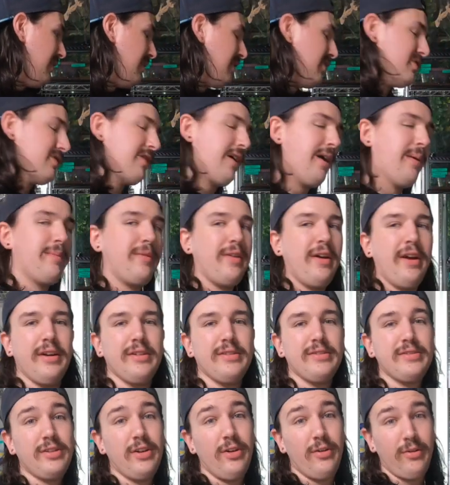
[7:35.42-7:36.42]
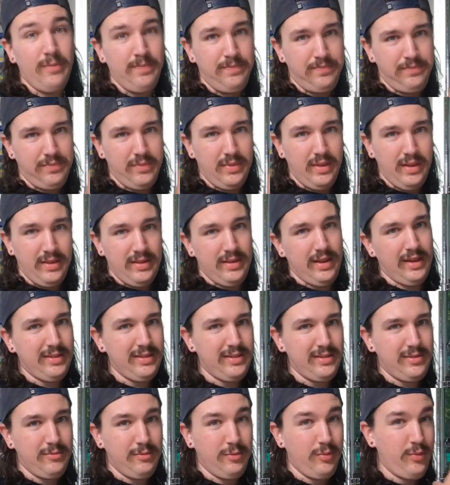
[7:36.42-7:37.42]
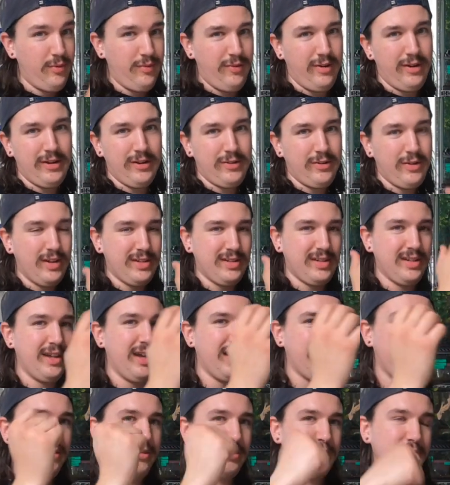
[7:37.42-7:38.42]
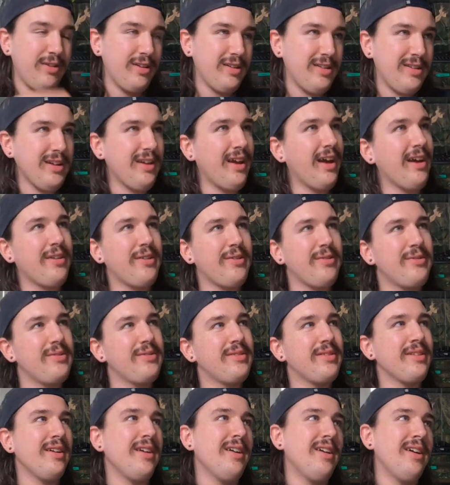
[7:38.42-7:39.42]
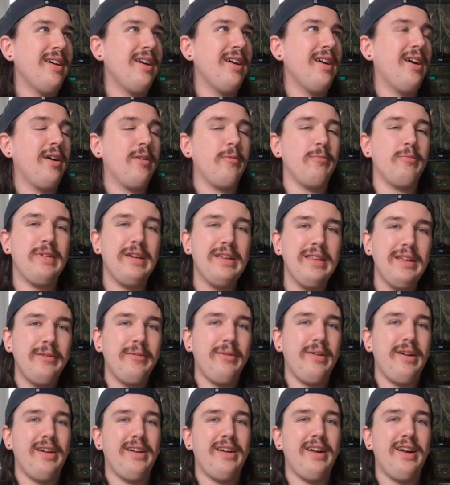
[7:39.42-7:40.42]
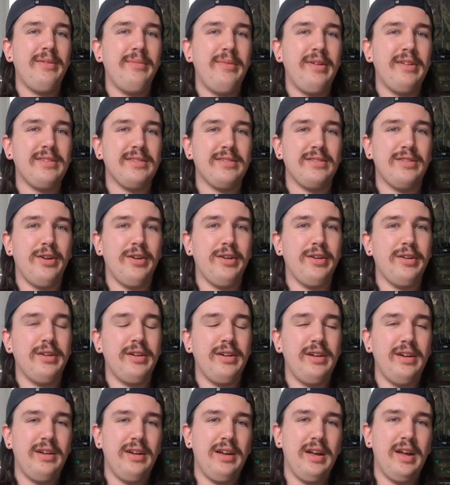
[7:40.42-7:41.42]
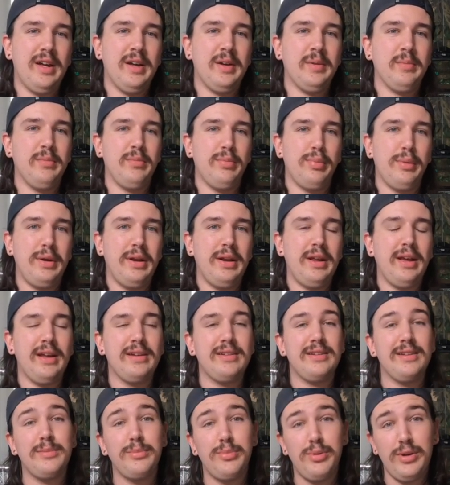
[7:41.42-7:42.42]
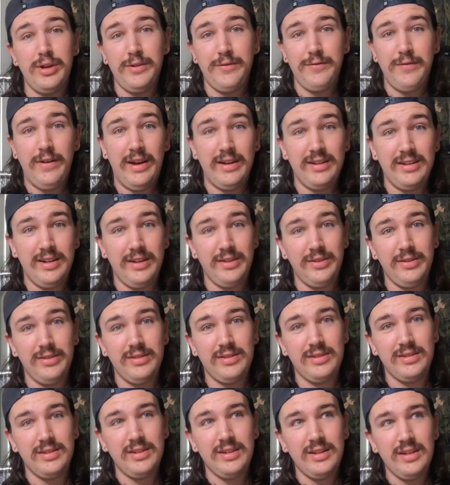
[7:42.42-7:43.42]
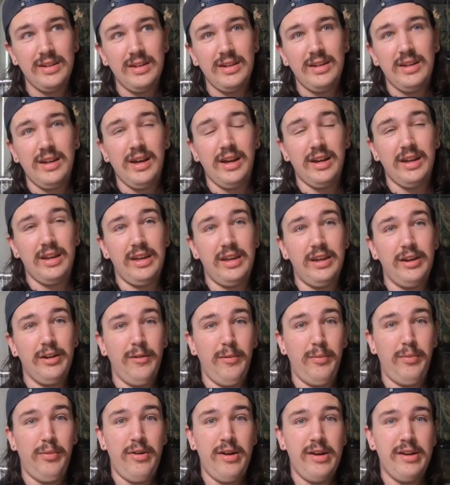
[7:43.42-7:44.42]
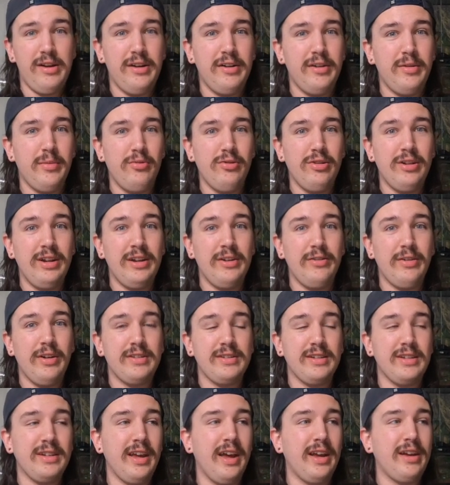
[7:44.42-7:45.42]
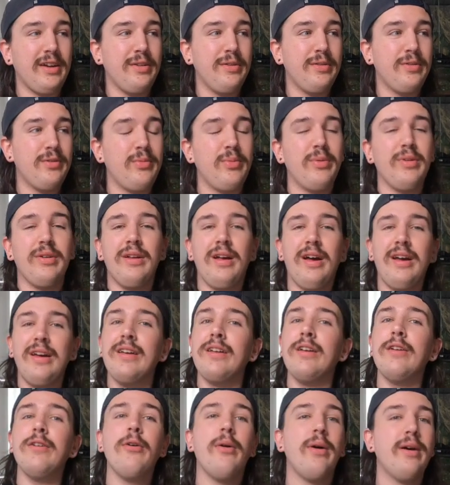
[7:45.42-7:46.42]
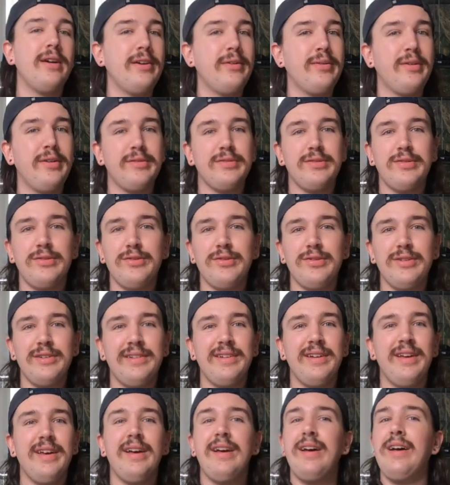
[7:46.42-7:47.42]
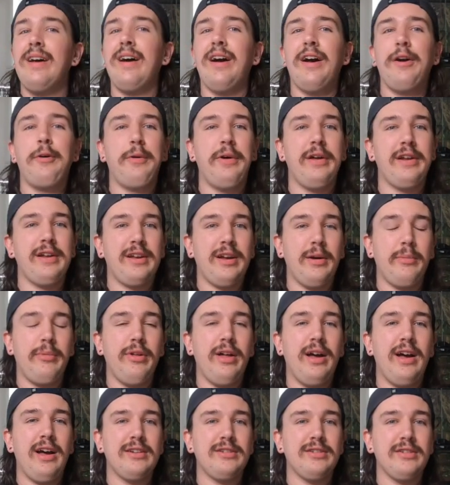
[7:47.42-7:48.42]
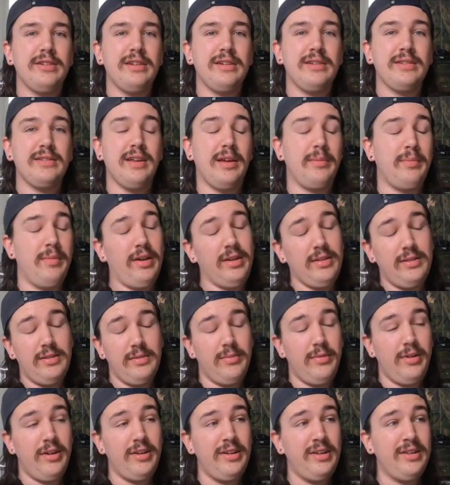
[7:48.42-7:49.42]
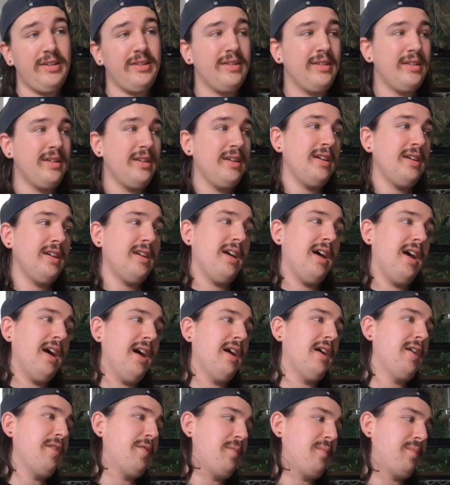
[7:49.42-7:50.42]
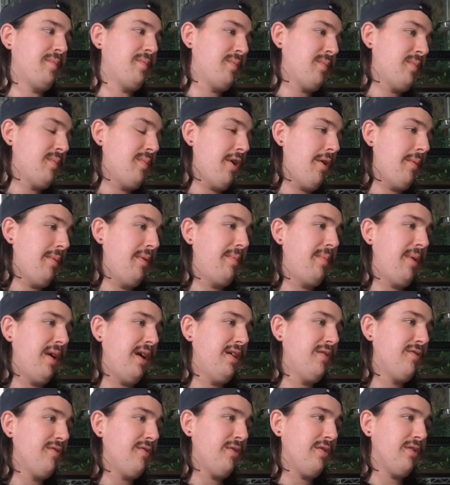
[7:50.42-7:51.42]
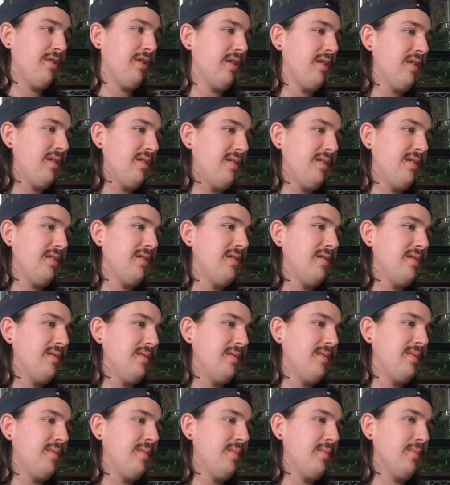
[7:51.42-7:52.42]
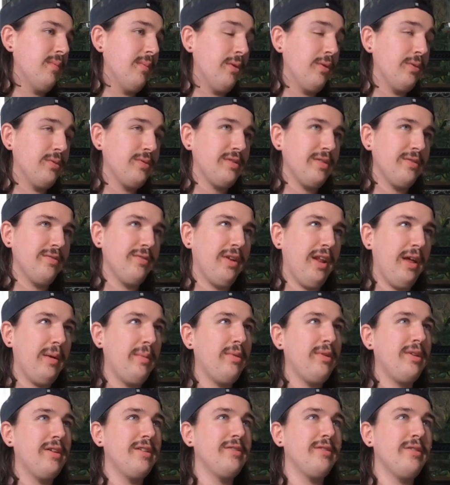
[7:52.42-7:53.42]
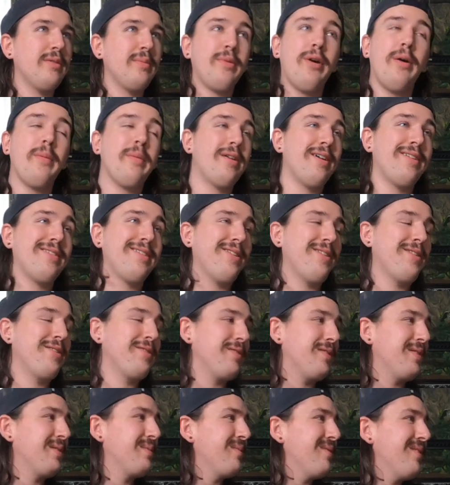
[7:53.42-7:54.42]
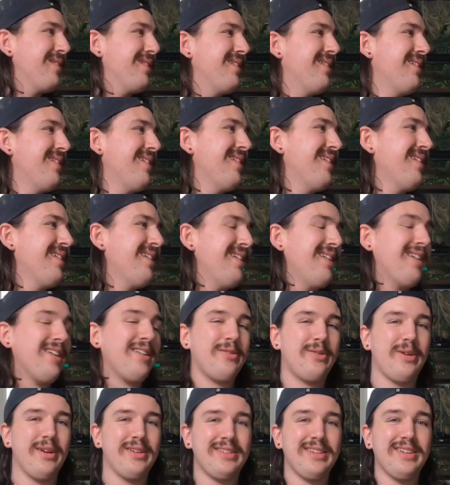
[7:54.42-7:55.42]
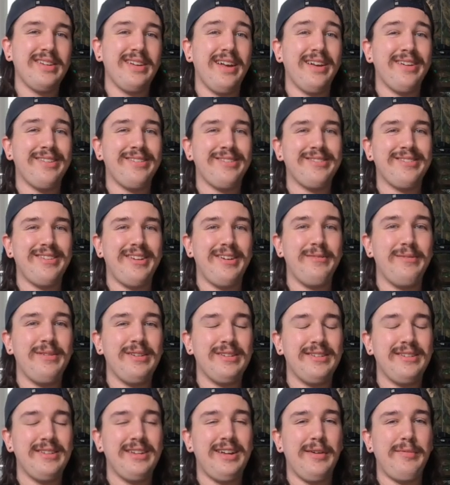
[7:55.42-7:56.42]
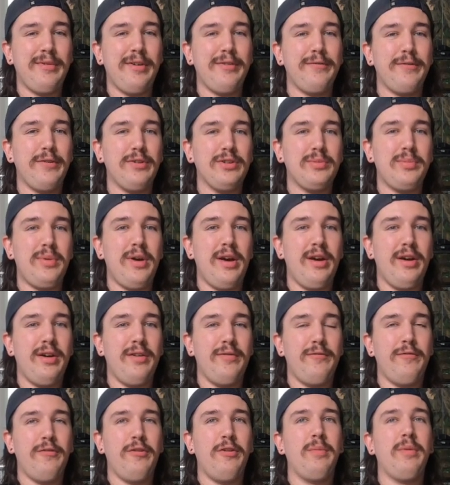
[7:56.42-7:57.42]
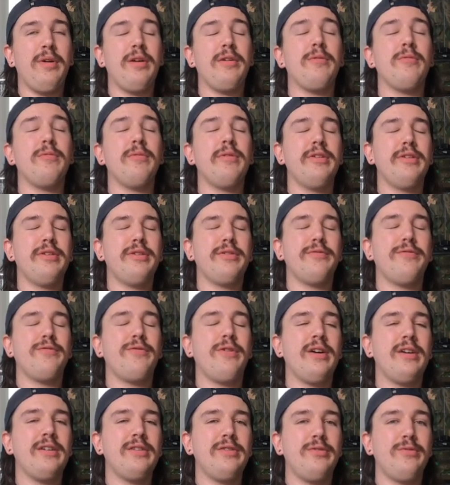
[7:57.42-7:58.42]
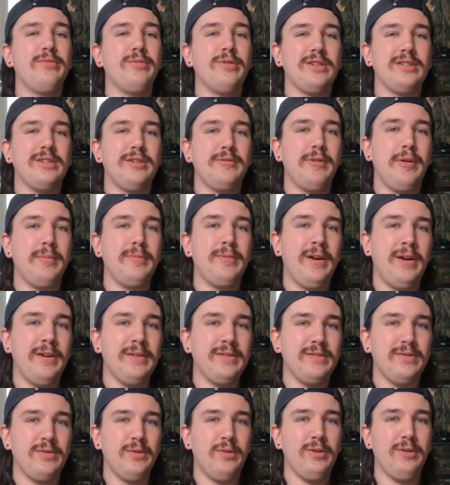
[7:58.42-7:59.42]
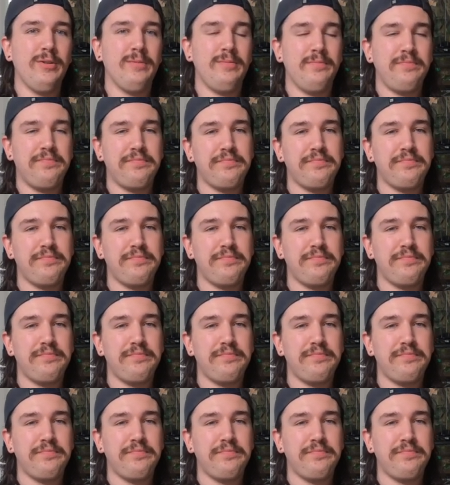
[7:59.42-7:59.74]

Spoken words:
shop there. So next we're moving on to crested geckos. Crested geckos are really where I got my start breeding. I did breed fat tails a year prior to breeding crested geckos, but I had no idea what I was doing. I only had a couple hatchlings. I made some money. Probably paid for most of what I put into it. Probably not all of it, but crested geckos, I originally got my first pair from a really good friend who works at a reptile store.